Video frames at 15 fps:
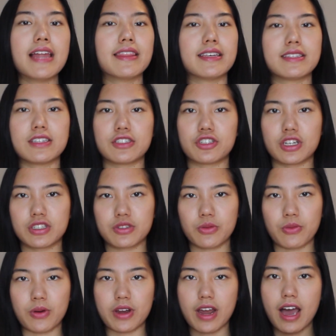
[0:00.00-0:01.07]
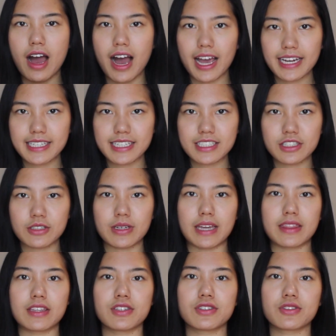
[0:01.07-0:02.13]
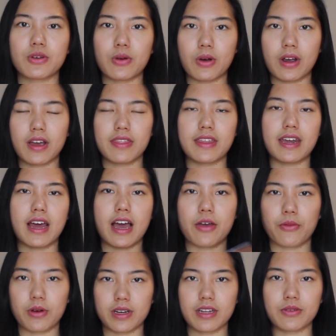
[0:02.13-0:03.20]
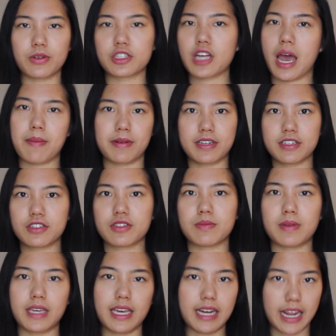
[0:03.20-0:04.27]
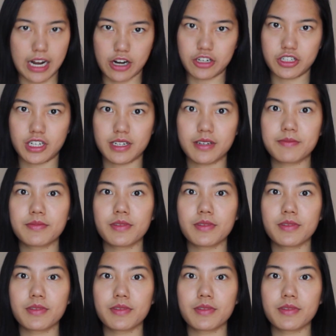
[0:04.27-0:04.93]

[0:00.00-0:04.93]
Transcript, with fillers: This is just what I did to get the score that I wanted, which happened to be an 800.